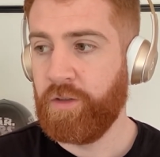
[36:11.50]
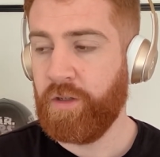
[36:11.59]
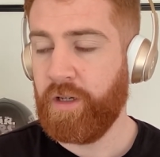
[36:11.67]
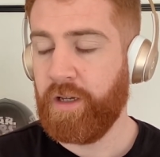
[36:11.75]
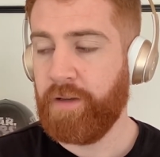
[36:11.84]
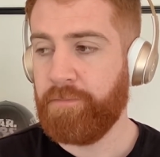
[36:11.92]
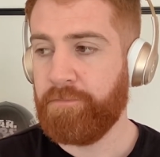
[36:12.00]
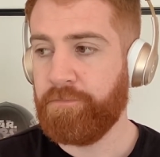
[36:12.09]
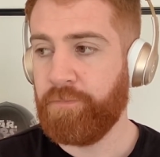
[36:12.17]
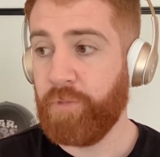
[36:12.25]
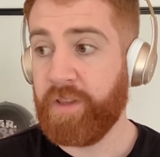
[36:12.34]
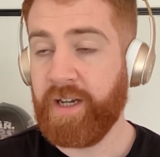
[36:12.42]

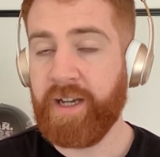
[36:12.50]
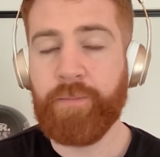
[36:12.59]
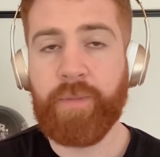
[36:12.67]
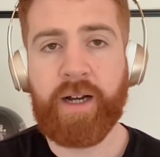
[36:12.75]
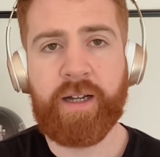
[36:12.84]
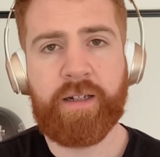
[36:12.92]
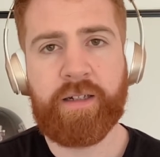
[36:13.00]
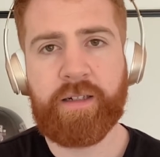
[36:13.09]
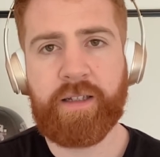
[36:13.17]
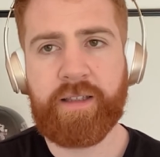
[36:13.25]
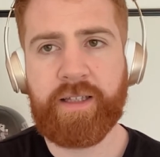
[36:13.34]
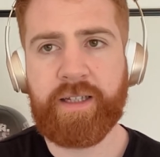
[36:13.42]
that in mind,
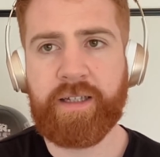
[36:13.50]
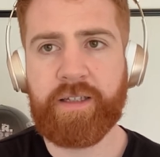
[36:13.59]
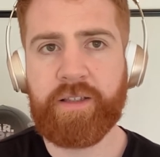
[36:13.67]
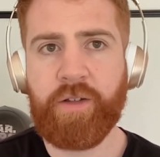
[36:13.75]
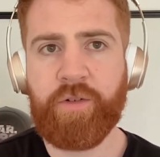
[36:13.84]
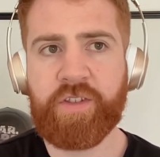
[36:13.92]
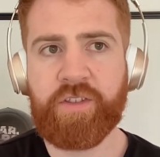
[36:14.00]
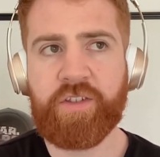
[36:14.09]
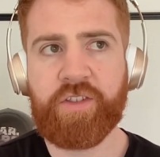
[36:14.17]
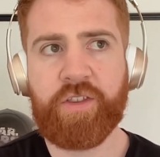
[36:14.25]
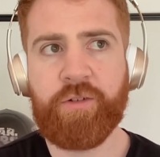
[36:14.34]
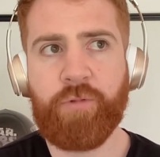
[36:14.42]
I think there's
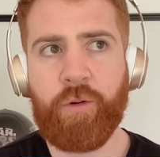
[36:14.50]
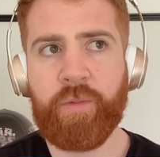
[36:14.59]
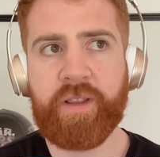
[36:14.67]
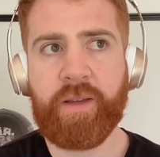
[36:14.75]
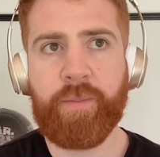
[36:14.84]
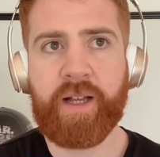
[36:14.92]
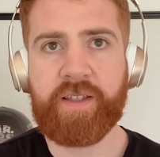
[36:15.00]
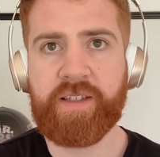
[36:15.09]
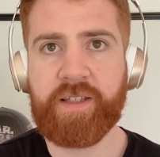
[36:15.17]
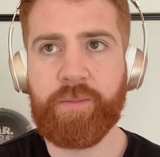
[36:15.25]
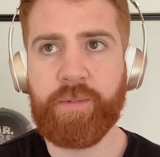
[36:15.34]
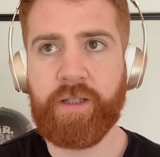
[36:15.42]
nothing wrong with
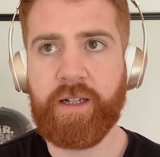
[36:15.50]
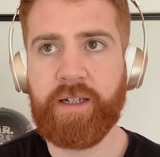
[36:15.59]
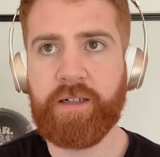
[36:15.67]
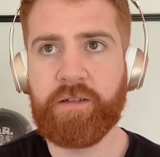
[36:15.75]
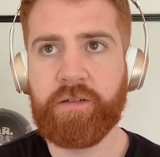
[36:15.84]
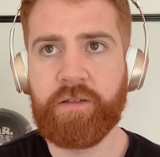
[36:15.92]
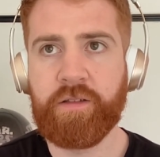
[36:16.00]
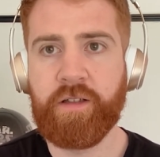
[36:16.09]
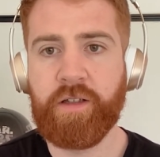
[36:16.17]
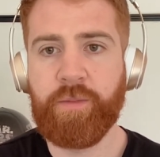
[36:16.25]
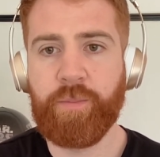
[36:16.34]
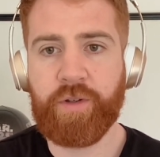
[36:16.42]
capacity planning
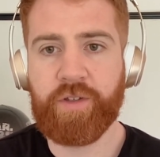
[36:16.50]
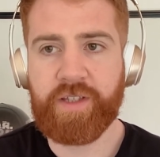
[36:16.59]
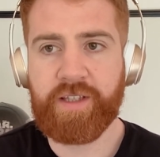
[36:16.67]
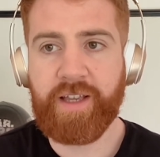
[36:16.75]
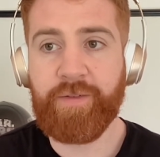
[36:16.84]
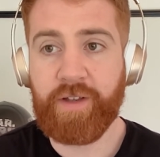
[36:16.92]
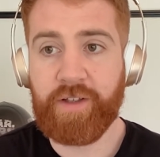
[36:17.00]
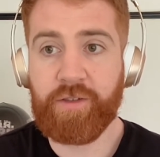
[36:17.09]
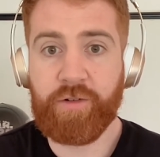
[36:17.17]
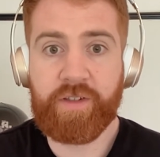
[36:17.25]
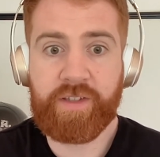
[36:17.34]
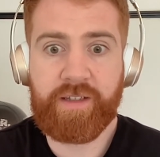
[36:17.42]
because as
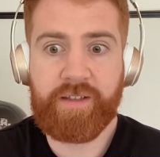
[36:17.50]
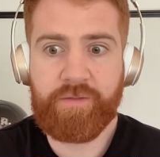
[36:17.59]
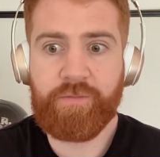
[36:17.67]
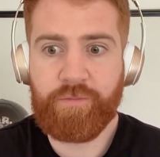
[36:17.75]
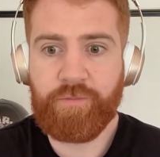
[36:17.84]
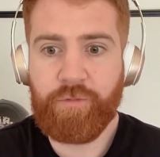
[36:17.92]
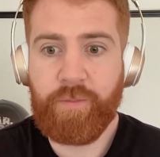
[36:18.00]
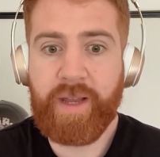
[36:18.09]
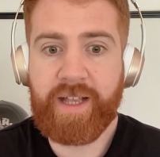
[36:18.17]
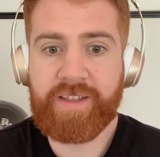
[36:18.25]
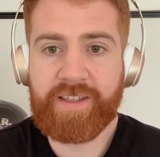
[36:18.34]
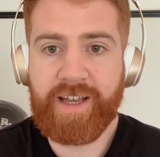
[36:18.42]
long as it
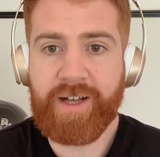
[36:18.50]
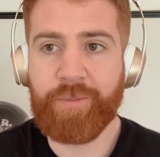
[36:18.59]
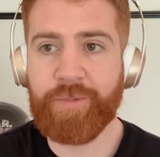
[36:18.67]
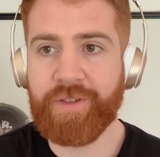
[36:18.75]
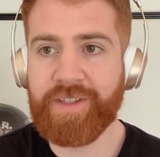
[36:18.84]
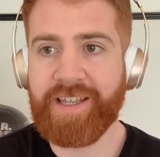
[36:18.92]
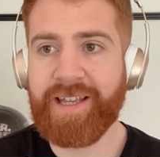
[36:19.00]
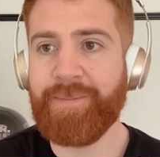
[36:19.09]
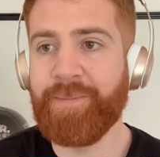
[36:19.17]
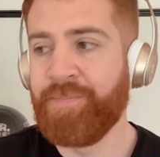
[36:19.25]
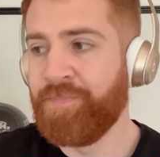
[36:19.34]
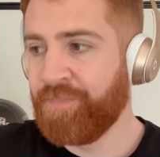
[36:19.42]
remains to help the team.
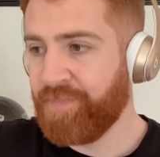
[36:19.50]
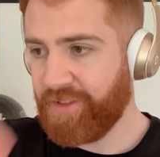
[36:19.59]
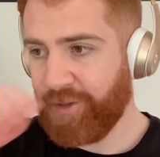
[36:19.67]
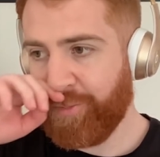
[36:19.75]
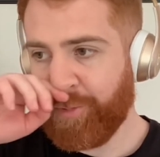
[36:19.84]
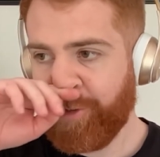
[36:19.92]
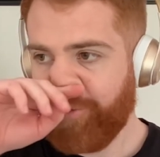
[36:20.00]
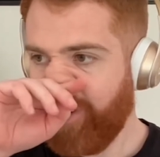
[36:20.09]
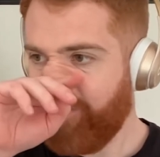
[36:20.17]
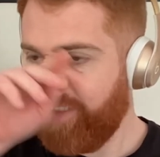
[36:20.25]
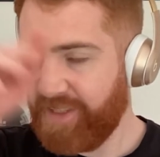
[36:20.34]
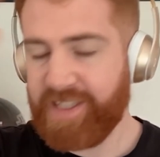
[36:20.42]
There's no point
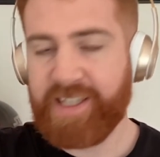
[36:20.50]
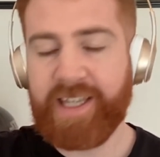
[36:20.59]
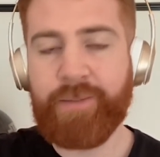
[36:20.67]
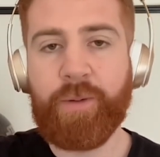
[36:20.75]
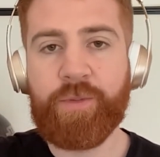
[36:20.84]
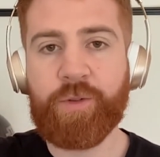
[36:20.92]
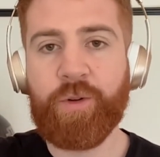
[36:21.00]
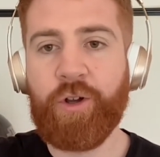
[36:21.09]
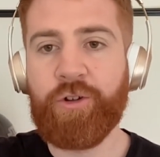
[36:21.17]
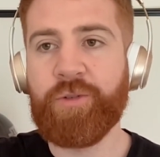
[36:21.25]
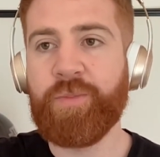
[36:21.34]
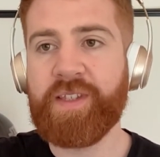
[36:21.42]
ramping the team up to
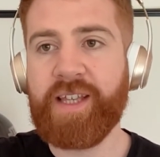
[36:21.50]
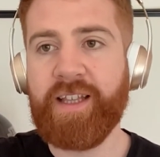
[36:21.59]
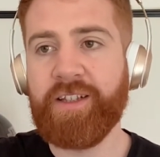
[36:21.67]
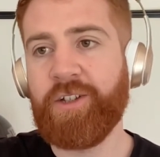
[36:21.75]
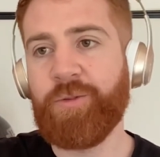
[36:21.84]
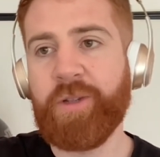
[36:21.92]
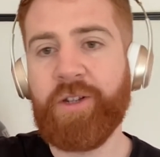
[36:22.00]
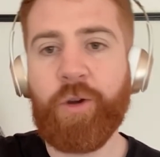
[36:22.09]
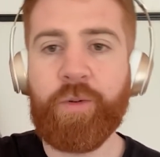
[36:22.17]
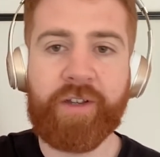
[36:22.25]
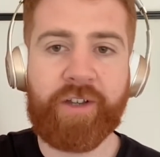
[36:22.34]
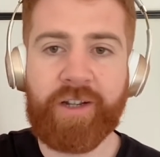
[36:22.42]
100% because we
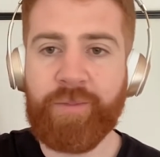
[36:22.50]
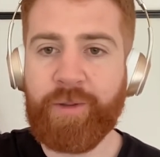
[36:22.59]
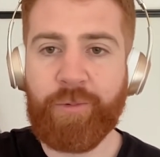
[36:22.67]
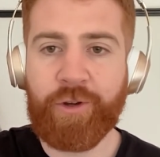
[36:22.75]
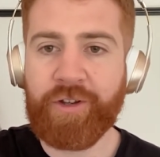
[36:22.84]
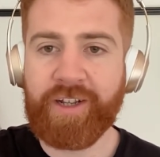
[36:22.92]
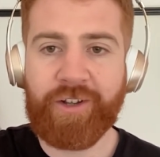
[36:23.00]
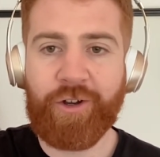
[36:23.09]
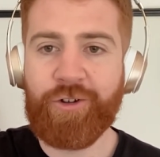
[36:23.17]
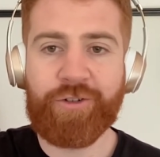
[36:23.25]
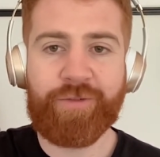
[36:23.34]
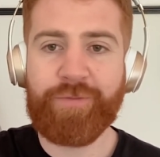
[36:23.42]
know they're going to be working at
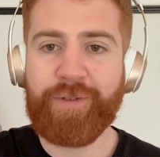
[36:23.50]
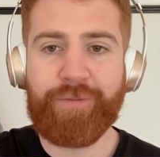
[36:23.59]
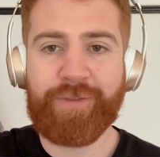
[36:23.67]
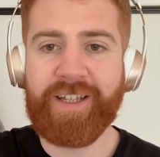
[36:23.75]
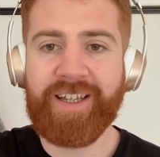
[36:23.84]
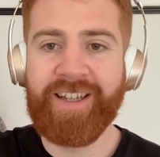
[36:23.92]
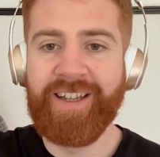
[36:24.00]
150.